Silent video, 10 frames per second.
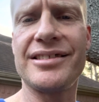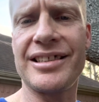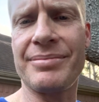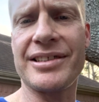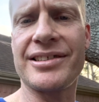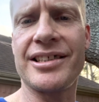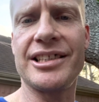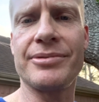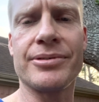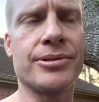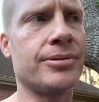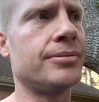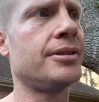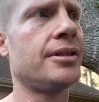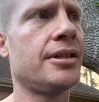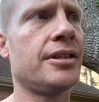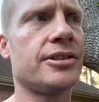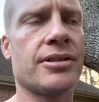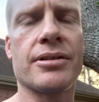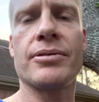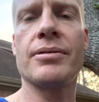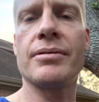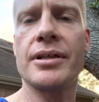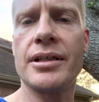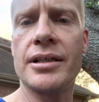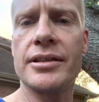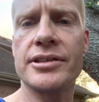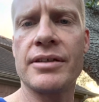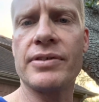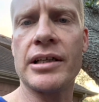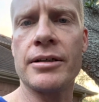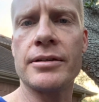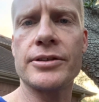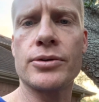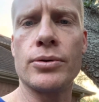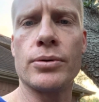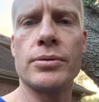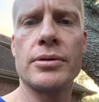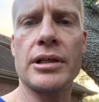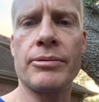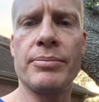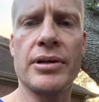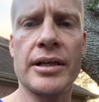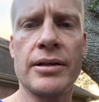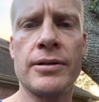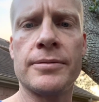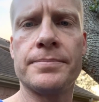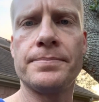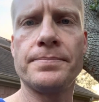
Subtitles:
And my son even started growing a sunflower at school, and we brought it home